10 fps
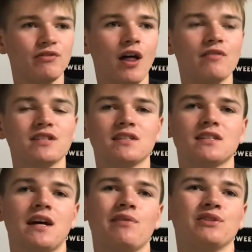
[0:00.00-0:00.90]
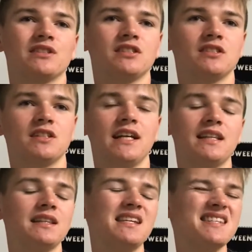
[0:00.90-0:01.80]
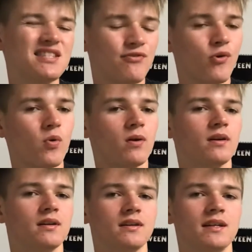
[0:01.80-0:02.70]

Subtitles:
have loved since I was at least 4.